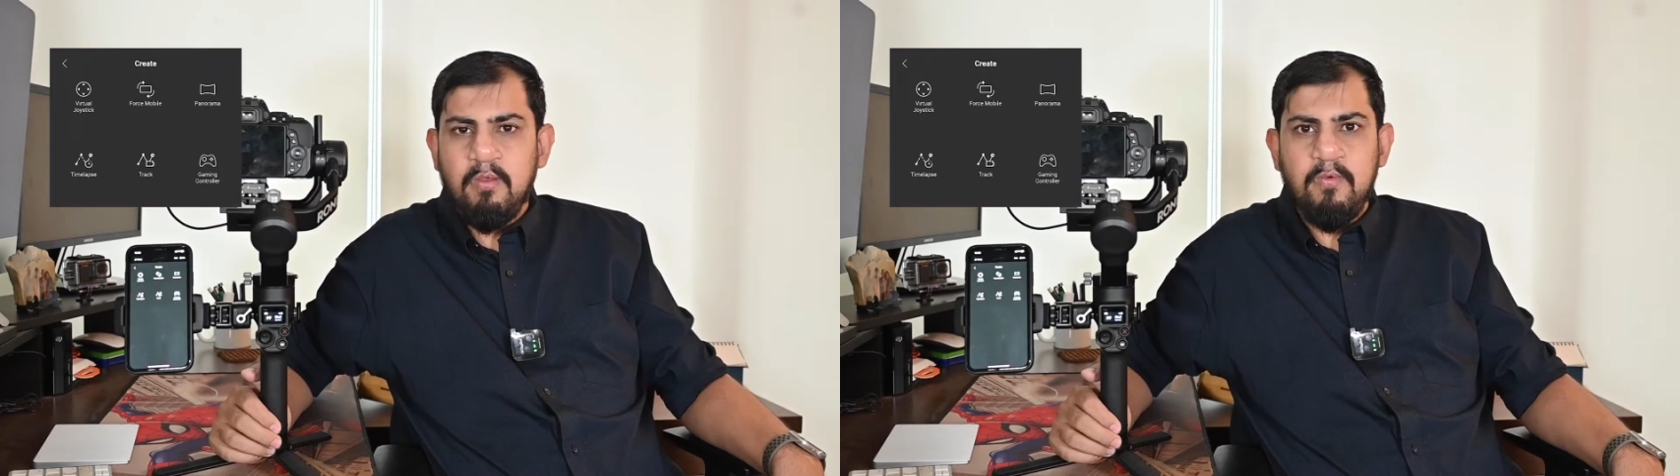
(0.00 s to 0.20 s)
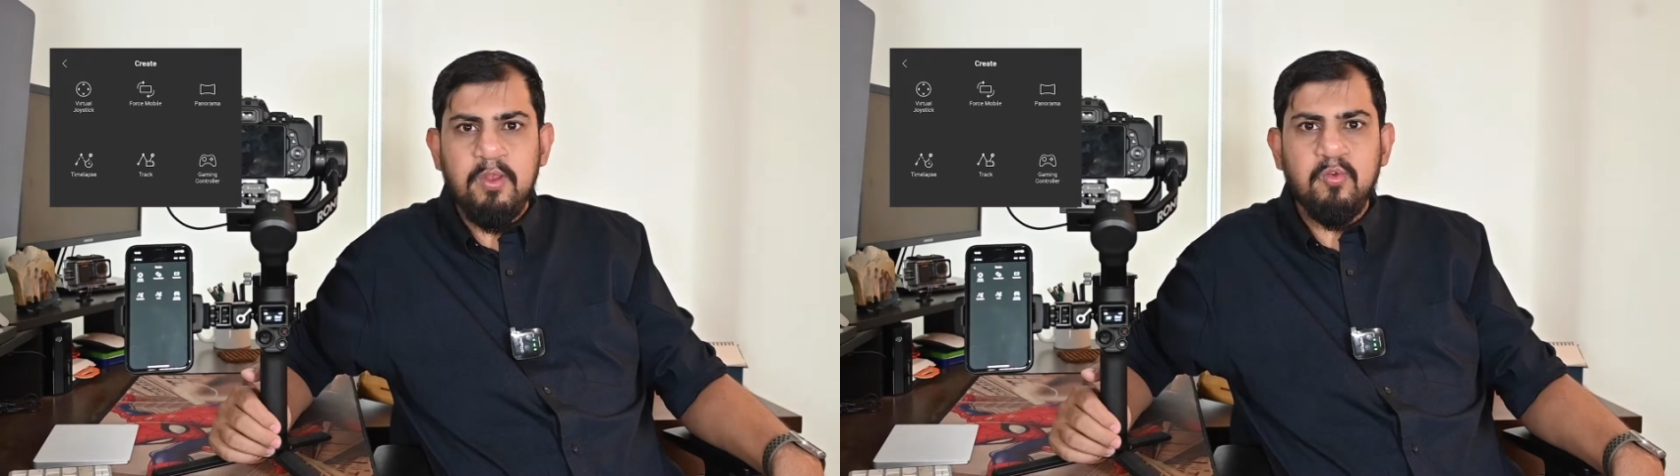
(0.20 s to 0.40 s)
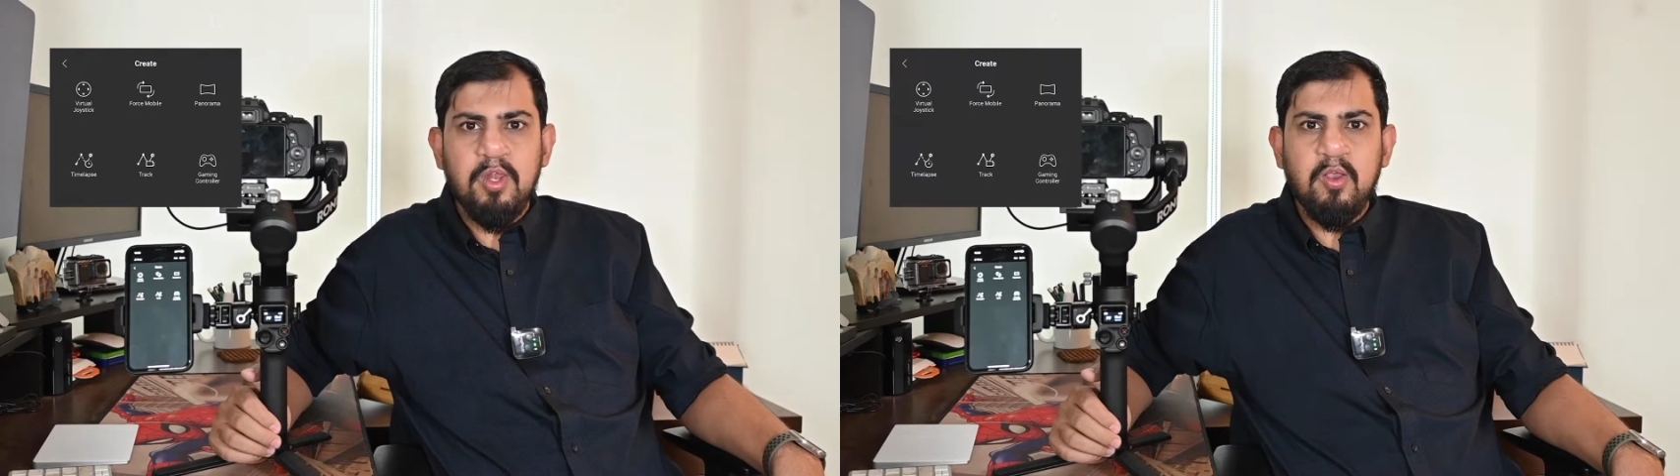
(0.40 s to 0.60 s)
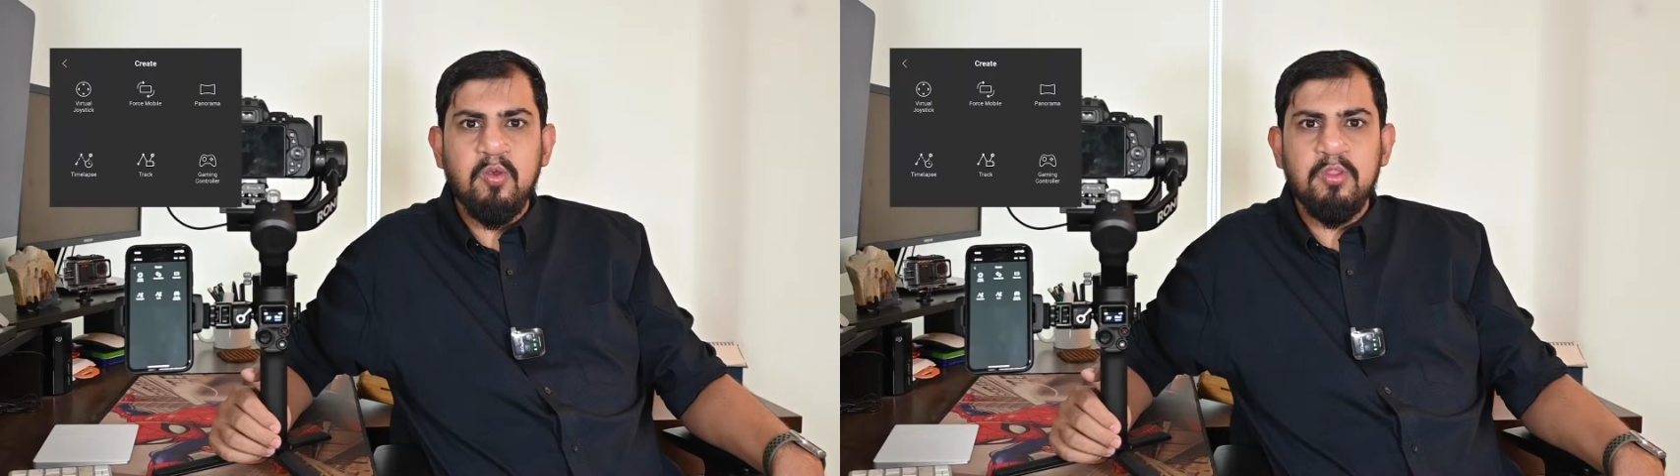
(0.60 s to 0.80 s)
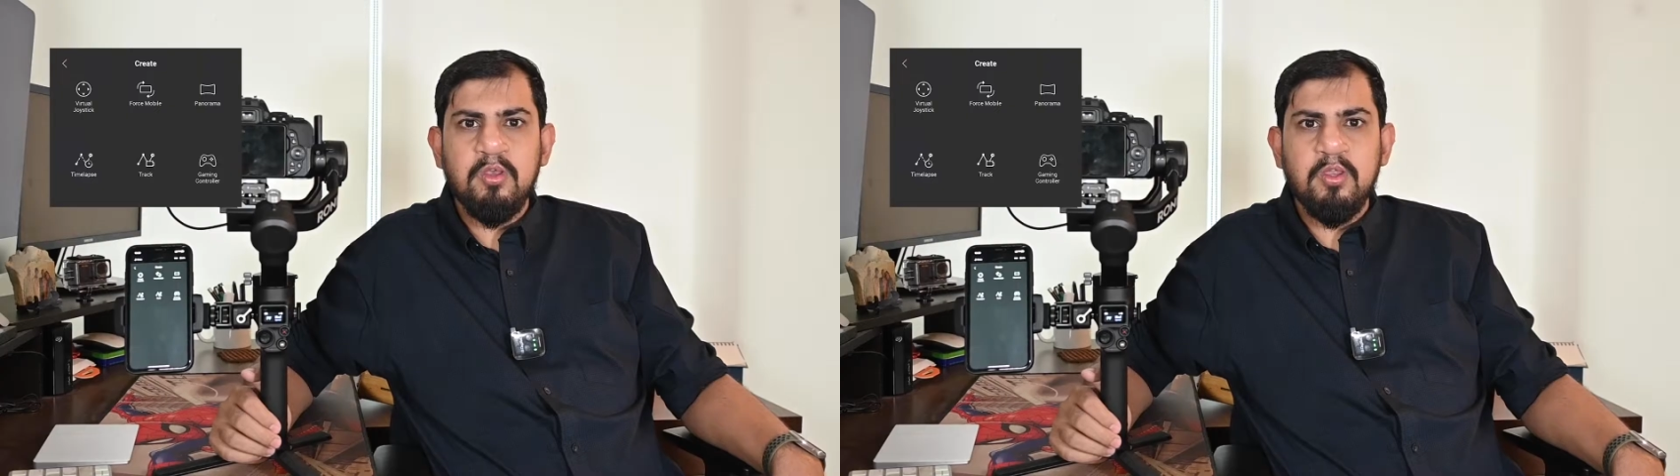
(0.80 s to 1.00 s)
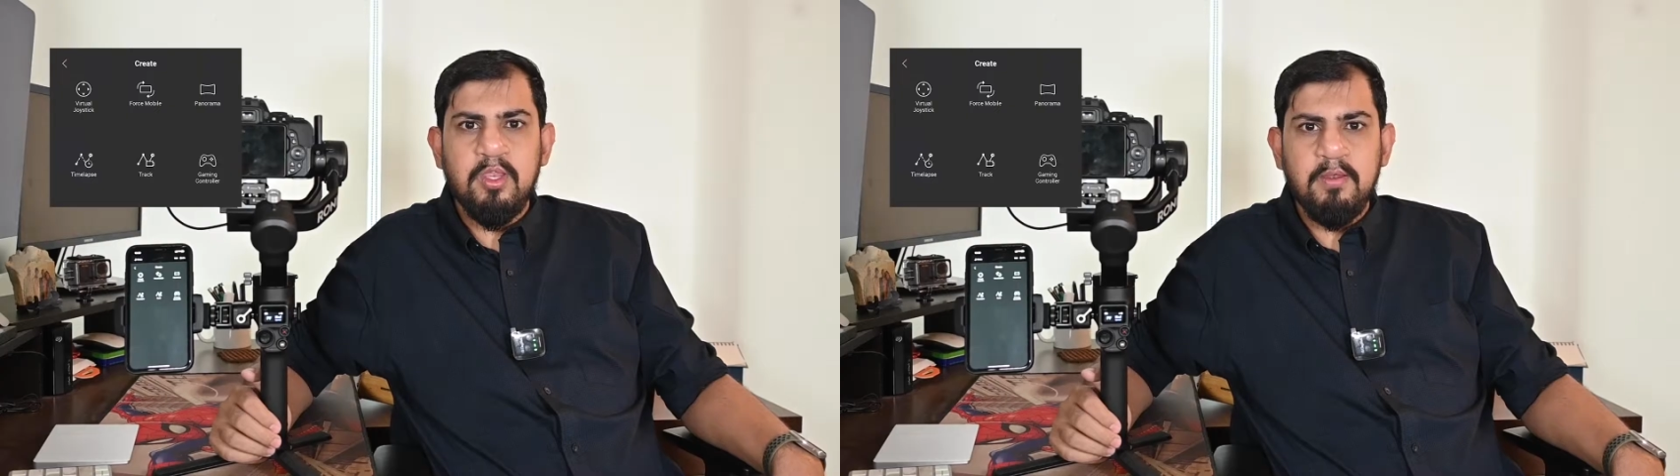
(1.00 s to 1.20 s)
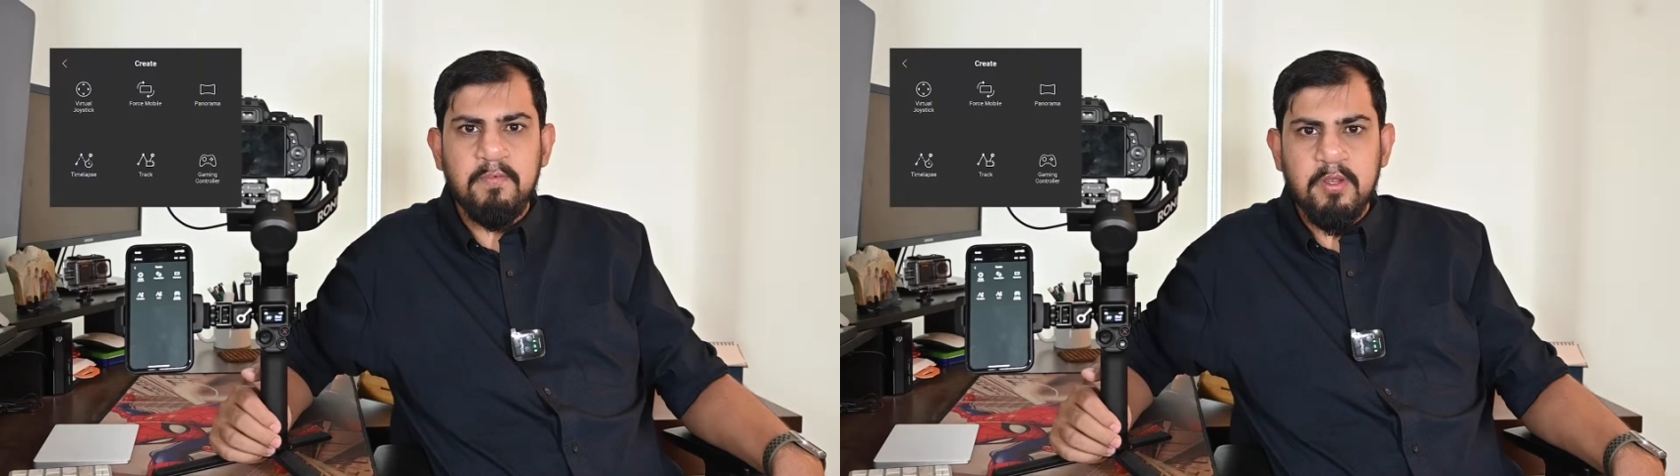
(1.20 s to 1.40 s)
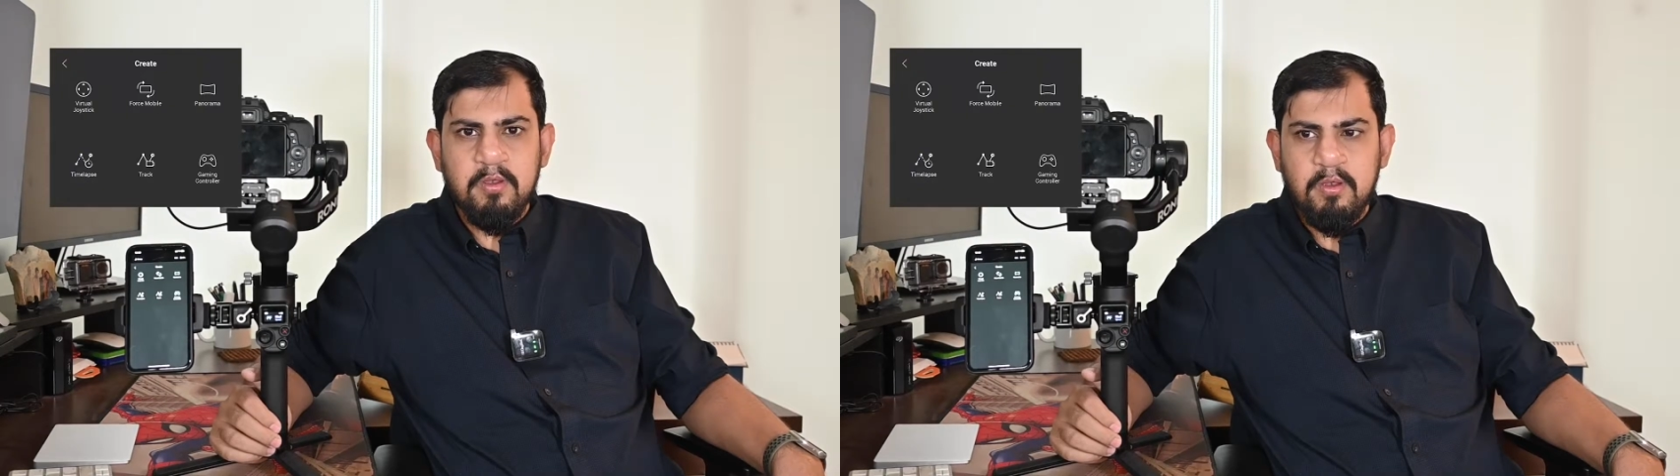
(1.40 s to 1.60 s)
When you click on the Create
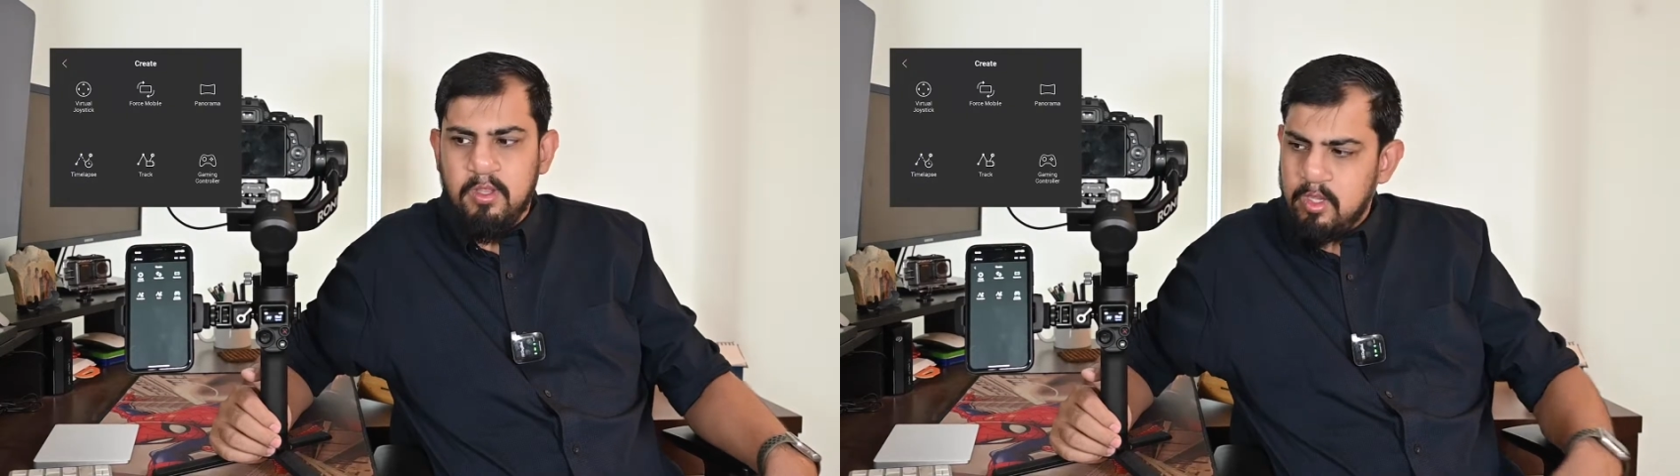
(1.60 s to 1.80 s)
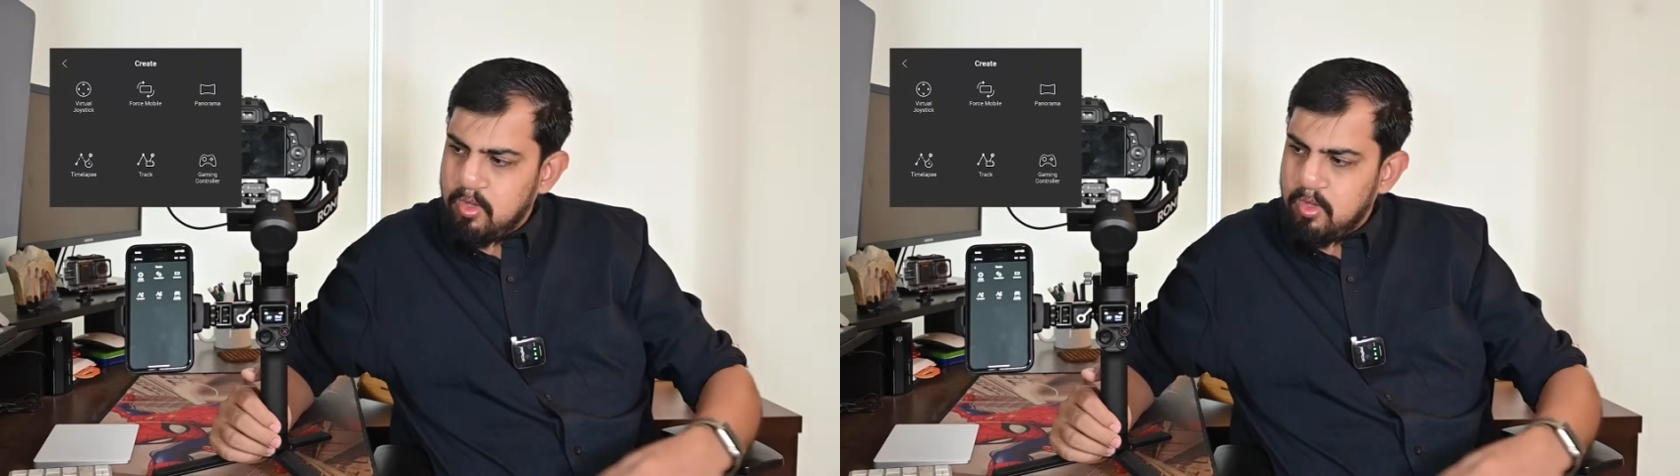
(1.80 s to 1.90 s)
button,